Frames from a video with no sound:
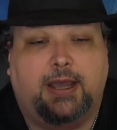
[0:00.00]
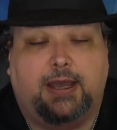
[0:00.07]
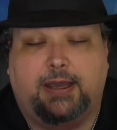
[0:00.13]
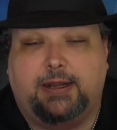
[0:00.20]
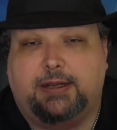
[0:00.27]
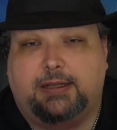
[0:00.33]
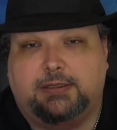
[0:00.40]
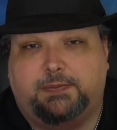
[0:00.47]

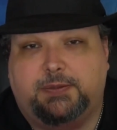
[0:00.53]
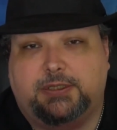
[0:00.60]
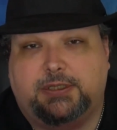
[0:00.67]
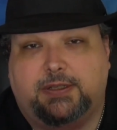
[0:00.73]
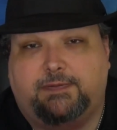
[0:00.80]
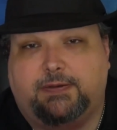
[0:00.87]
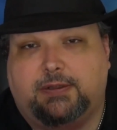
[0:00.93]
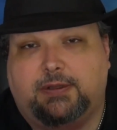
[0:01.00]
and
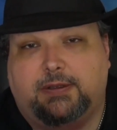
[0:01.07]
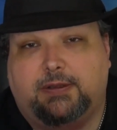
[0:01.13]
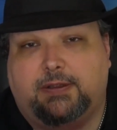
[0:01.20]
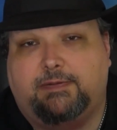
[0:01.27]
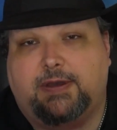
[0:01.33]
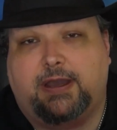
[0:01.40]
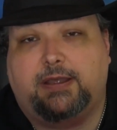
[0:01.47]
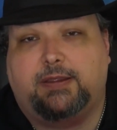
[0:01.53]
specifically
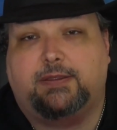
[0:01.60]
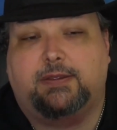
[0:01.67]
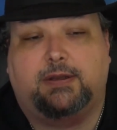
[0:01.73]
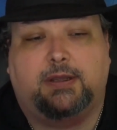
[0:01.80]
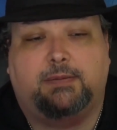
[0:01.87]
Leviathan.